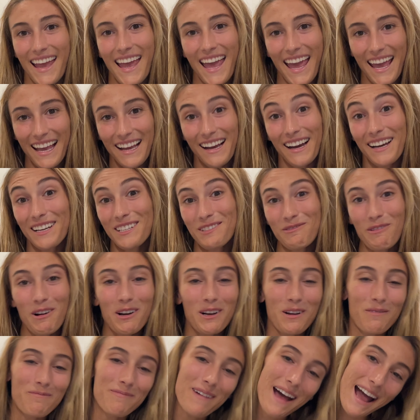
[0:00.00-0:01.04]
Hey guys,
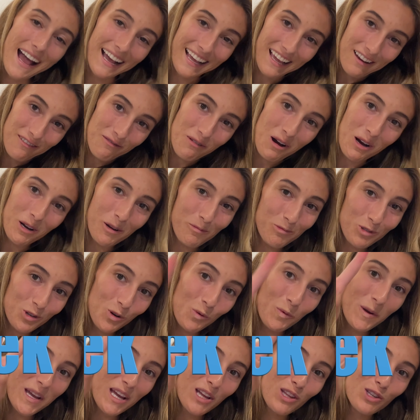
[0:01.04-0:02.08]
welcome back and welcome to
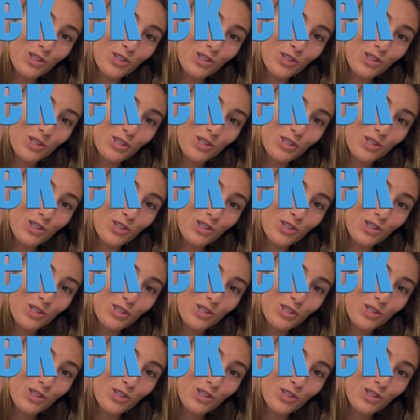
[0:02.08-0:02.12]
week